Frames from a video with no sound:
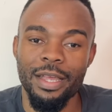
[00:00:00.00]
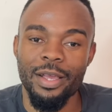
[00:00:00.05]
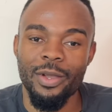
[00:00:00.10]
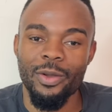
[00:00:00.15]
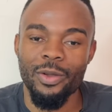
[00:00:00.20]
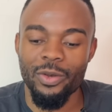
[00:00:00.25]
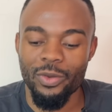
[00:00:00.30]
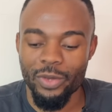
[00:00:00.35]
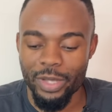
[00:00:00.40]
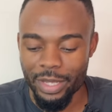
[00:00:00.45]

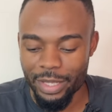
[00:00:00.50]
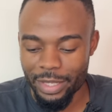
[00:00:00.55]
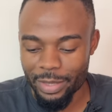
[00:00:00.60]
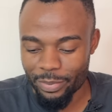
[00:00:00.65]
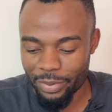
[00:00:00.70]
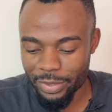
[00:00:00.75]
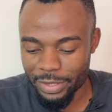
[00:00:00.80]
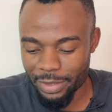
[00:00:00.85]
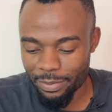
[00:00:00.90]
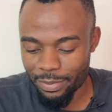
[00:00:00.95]
looking at the
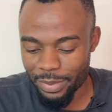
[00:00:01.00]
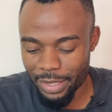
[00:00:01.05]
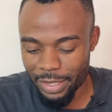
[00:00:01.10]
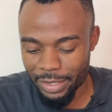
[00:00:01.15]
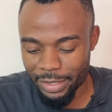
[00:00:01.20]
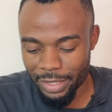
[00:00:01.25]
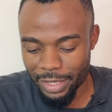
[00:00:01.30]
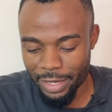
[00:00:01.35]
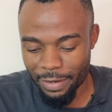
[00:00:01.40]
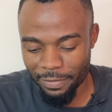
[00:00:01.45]

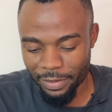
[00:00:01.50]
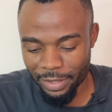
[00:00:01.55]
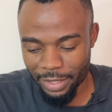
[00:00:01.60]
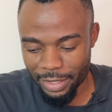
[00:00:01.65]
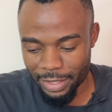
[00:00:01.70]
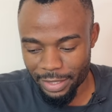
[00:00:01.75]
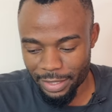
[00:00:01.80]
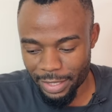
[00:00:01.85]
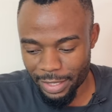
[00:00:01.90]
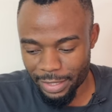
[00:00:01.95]
portability and
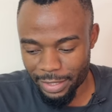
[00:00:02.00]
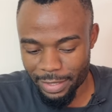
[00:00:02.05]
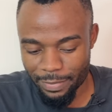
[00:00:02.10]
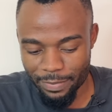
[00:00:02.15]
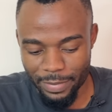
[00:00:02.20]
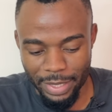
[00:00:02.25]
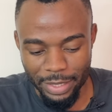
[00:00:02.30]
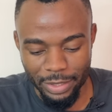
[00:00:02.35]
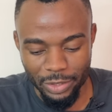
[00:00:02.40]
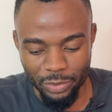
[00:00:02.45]
everything that they
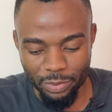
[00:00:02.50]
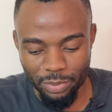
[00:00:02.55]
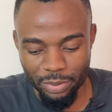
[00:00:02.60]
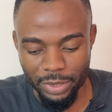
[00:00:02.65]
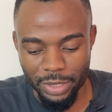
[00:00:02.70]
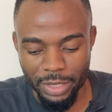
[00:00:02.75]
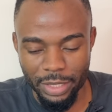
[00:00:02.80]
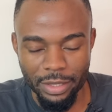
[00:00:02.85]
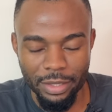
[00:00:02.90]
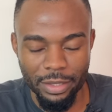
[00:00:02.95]
managed to
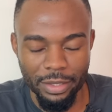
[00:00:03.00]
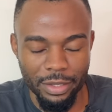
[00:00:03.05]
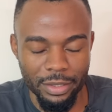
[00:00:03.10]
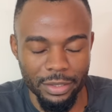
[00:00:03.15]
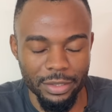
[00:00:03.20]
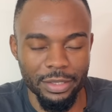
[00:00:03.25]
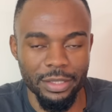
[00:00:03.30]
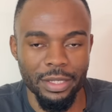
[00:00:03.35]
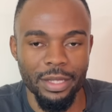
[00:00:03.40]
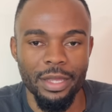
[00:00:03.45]
put in
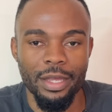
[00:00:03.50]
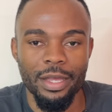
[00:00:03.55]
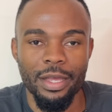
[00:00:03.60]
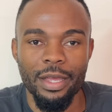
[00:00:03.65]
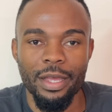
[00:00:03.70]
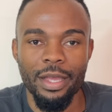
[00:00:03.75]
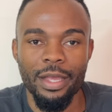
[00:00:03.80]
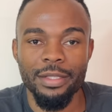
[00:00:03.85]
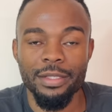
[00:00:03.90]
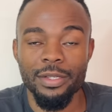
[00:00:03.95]
this,
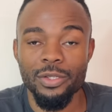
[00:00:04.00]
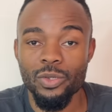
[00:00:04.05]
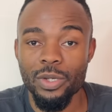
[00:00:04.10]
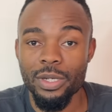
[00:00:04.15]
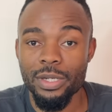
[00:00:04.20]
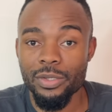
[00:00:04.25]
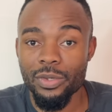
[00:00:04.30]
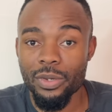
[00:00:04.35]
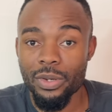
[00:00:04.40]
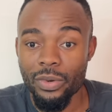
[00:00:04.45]
it's actually
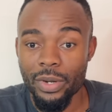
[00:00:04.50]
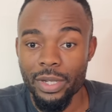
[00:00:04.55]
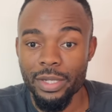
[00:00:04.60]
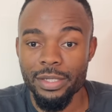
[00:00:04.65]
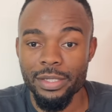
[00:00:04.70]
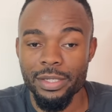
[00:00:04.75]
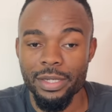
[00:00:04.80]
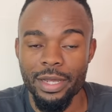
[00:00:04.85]
so great.